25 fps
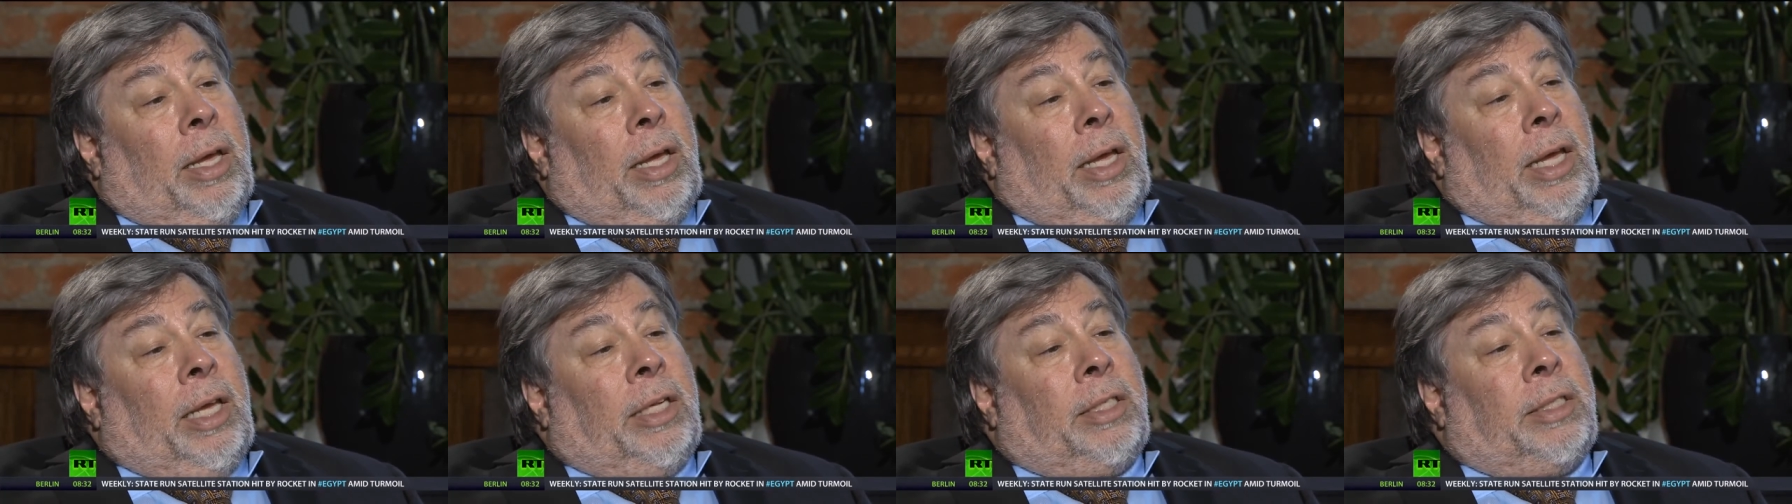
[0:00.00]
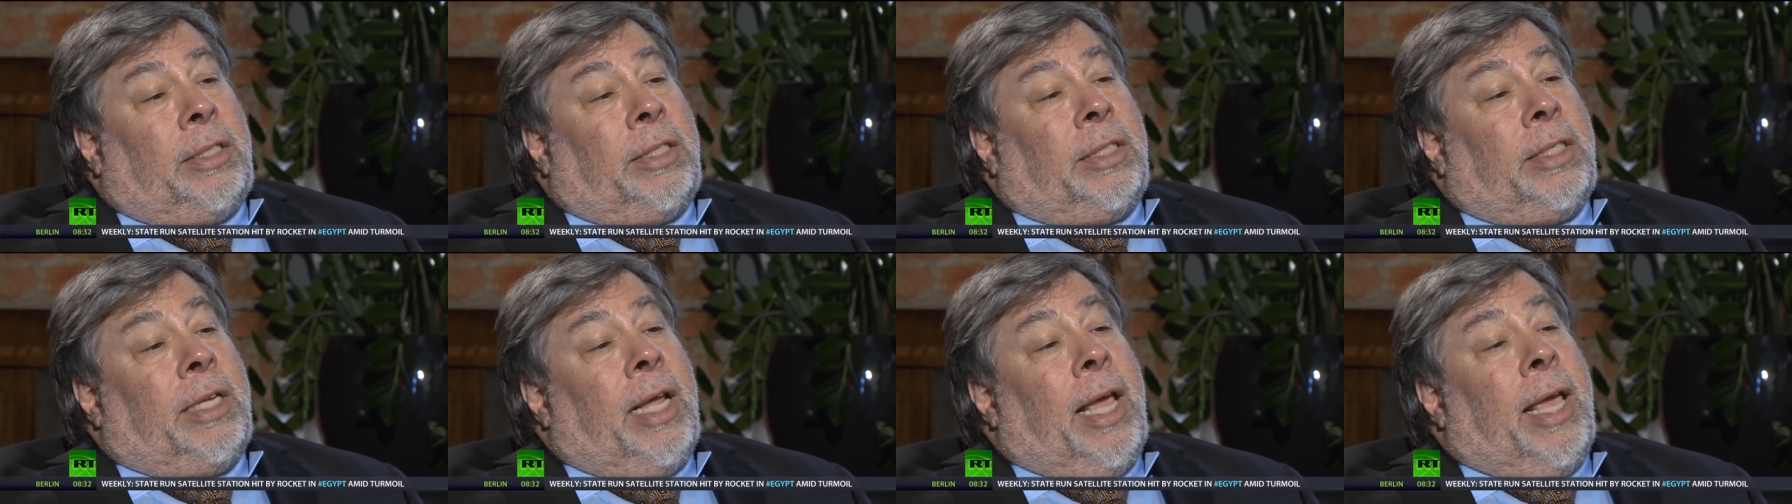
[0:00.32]

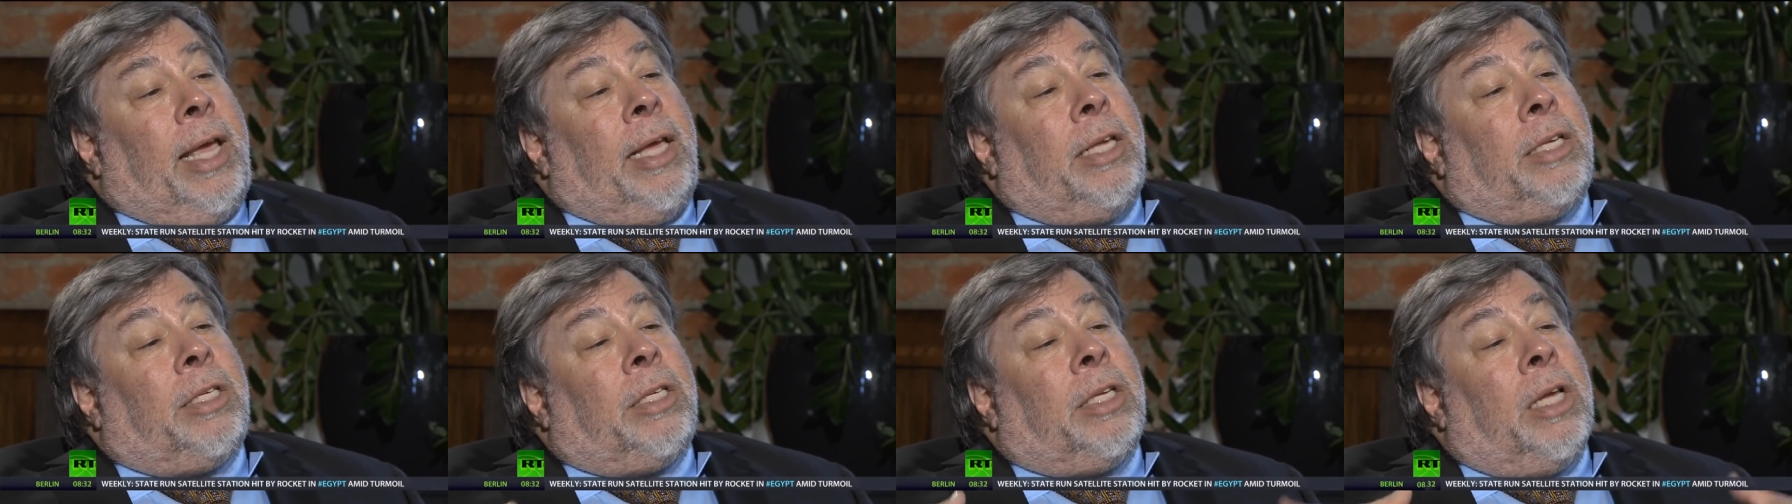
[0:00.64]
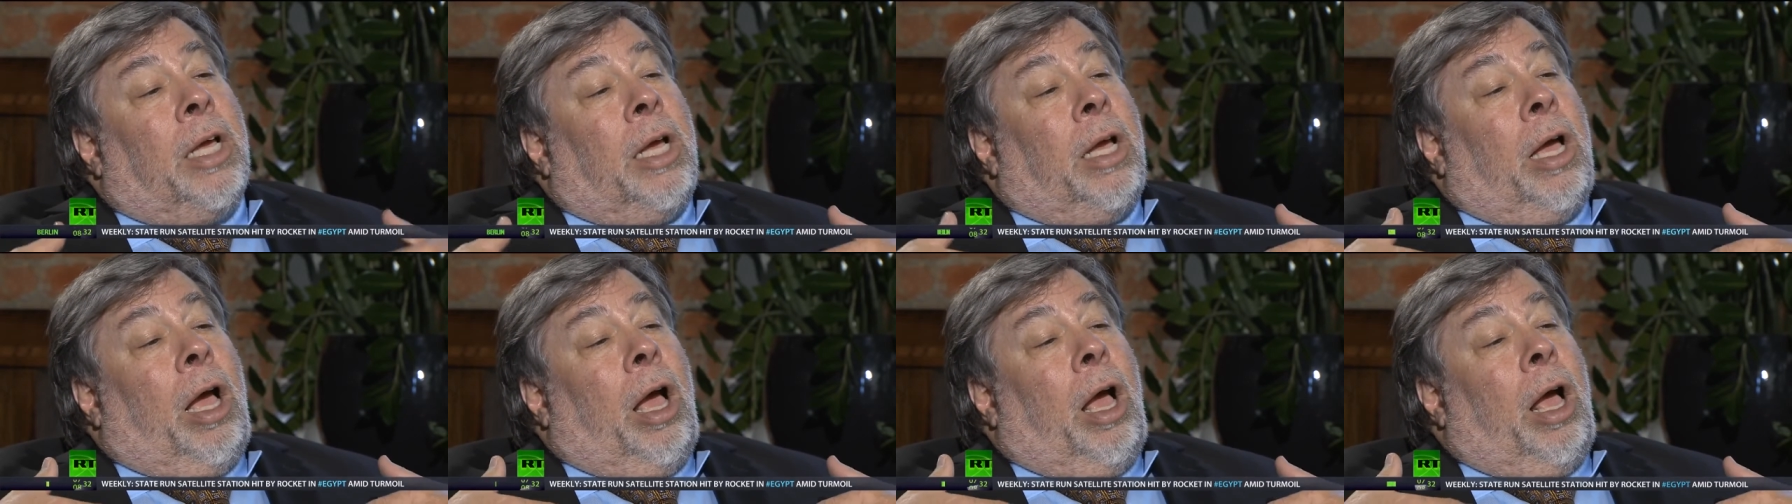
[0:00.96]
It takes
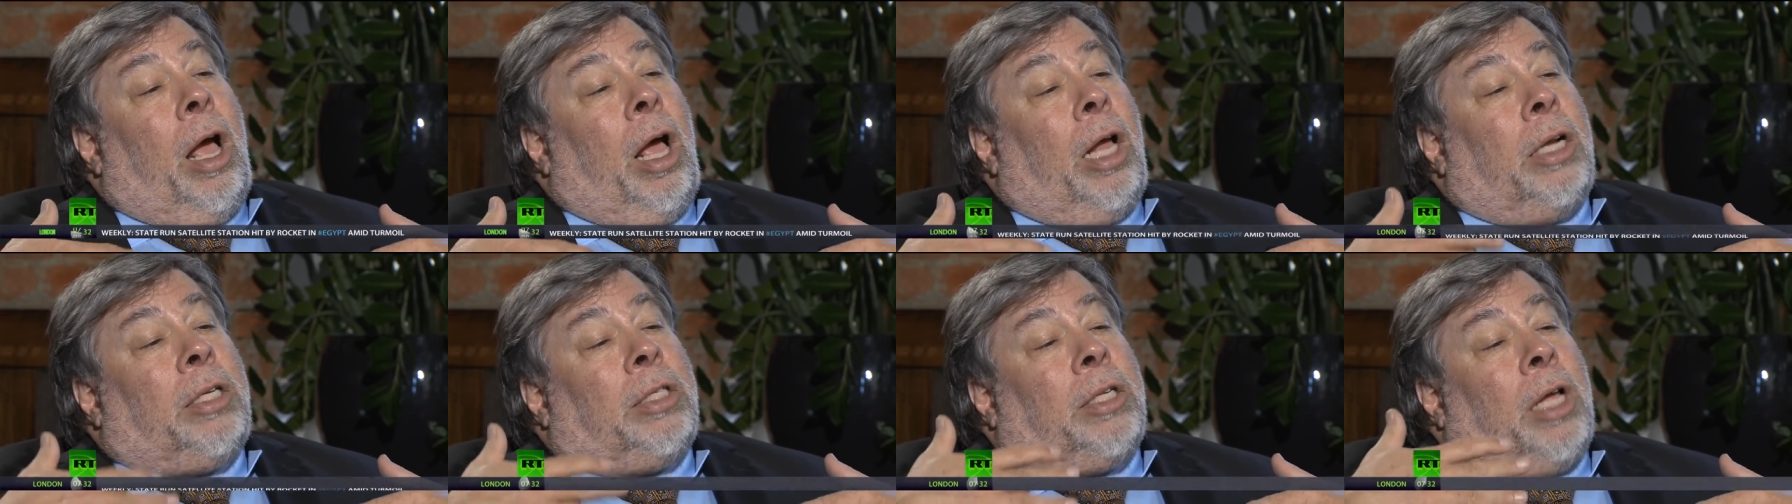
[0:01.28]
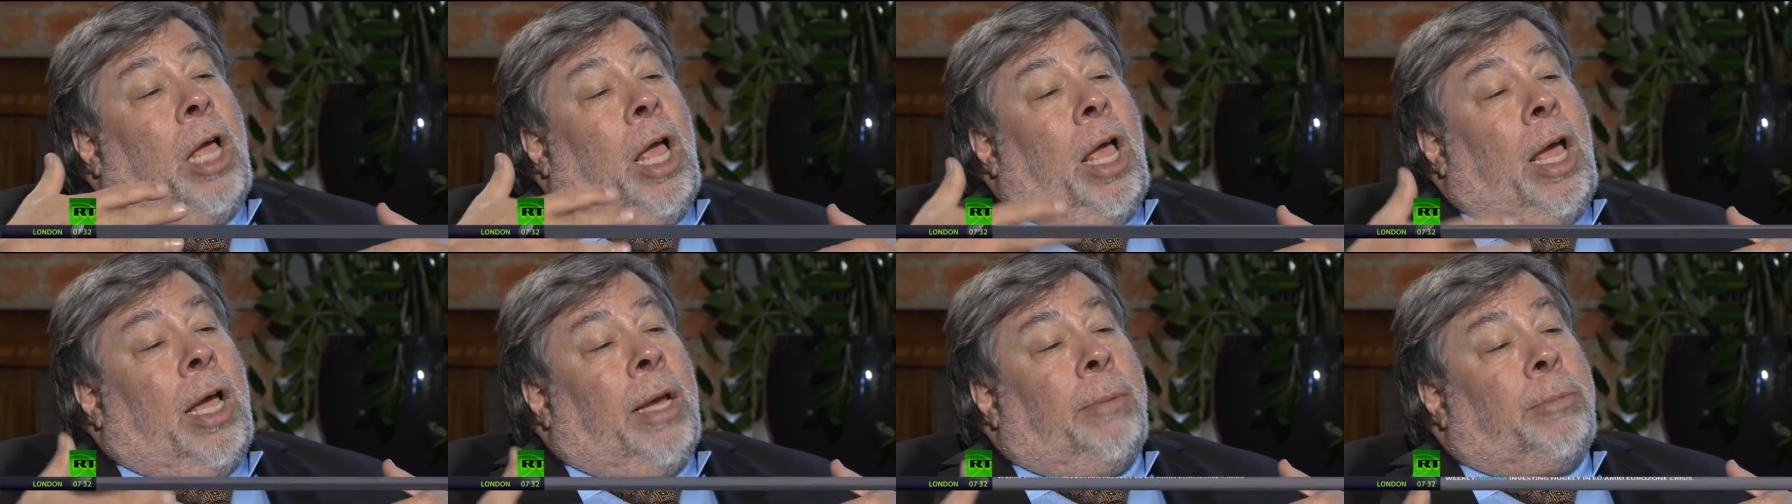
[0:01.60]
a
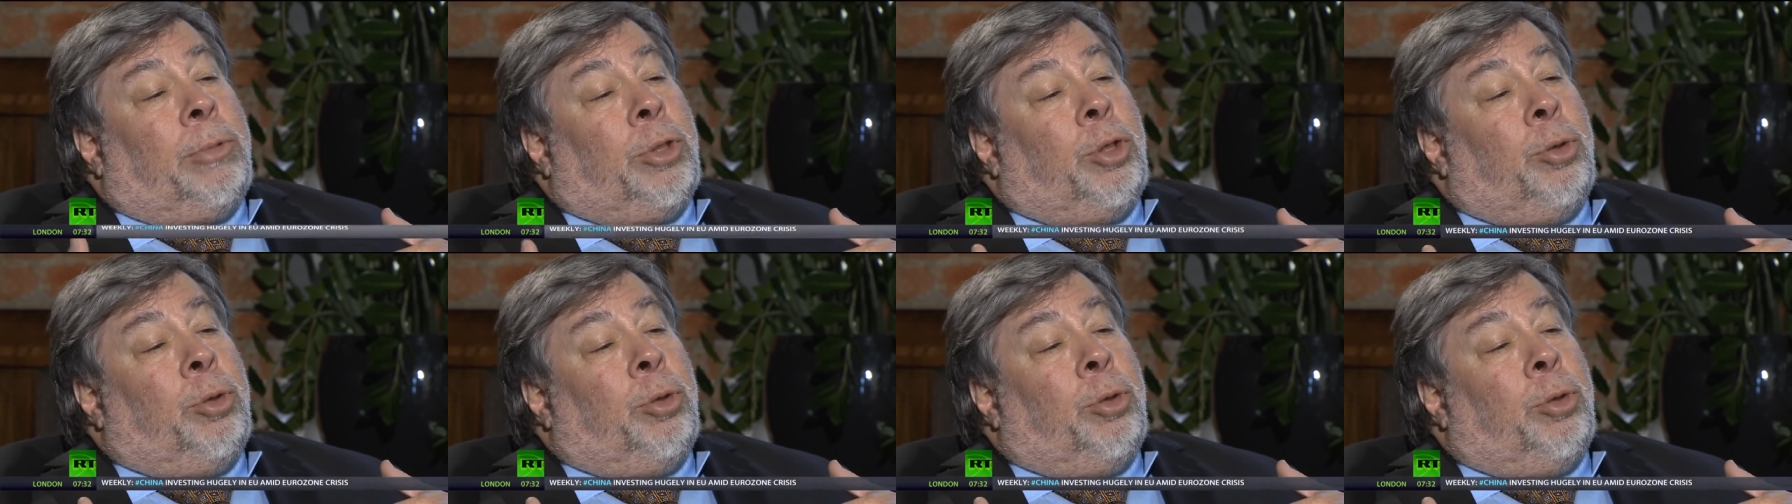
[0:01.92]
time